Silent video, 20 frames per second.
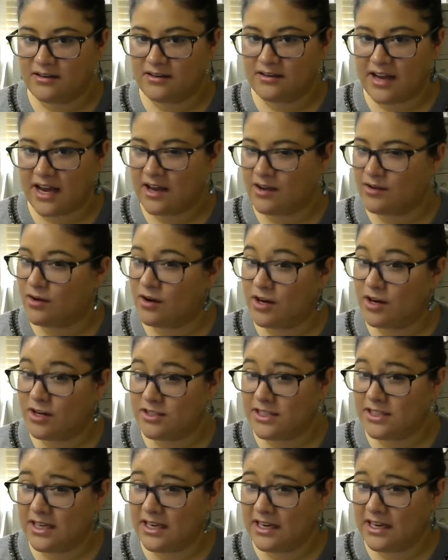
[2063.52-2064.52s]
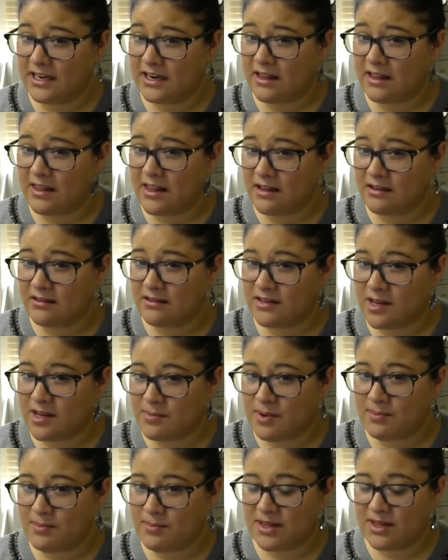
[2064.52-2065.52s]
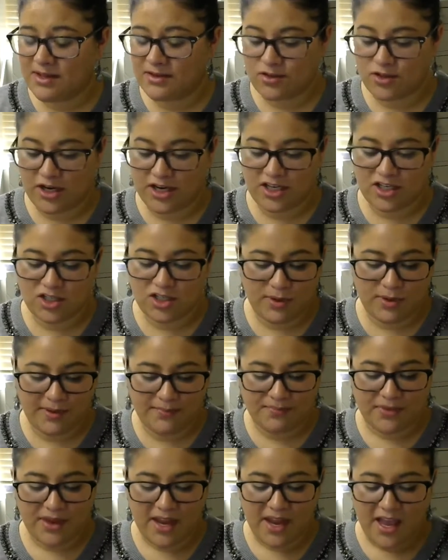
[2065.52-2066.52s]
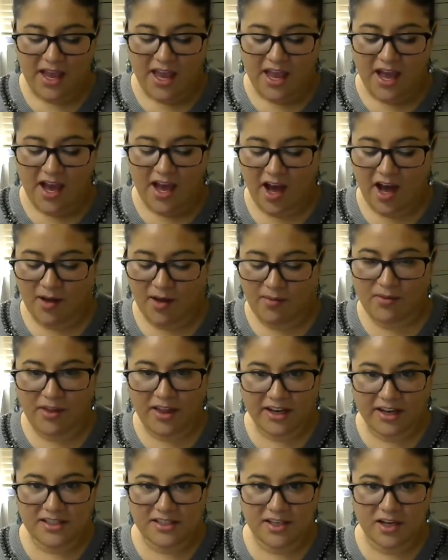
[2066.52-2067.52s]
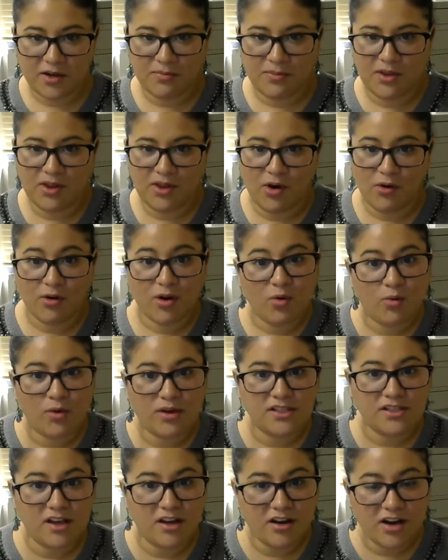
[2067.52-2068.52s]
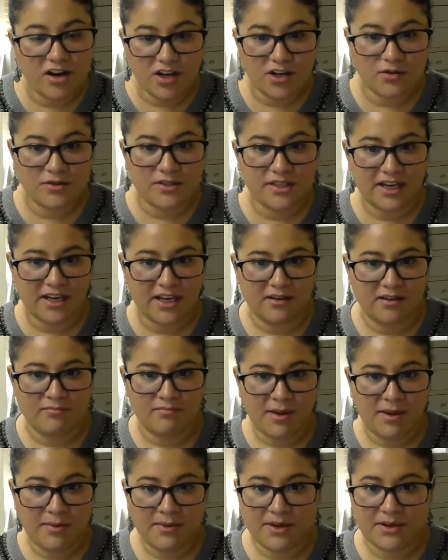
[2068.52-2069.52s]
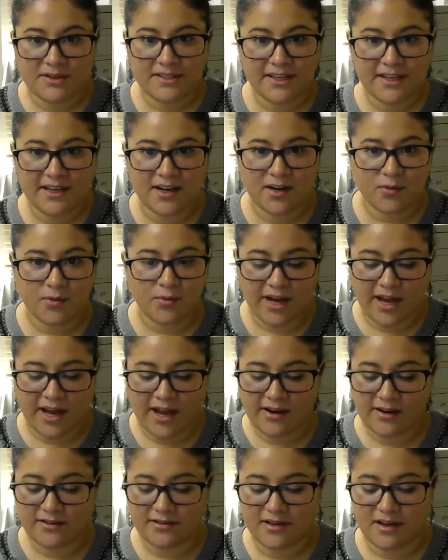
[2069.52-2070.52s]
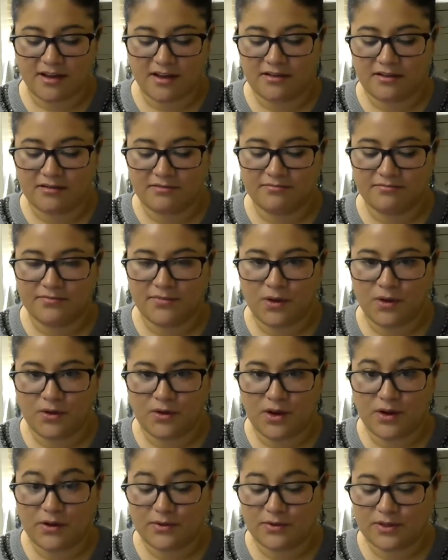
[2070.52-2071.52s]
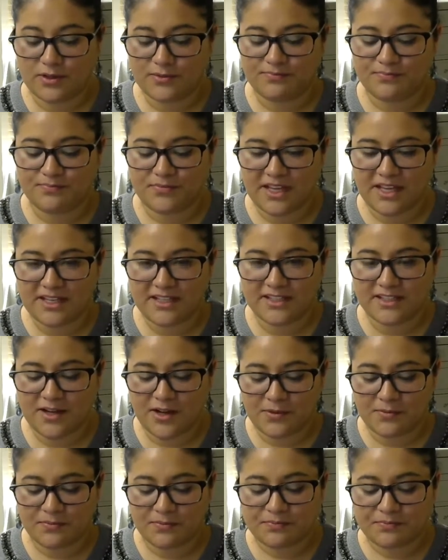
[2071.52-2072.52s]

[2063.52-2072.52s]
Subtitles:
I don't know. Are you singing it out loud? That might be a little strange, but let us know below. Or what song are you singing? Maybe you're singing a Rihanna song. Who knows? Let us know.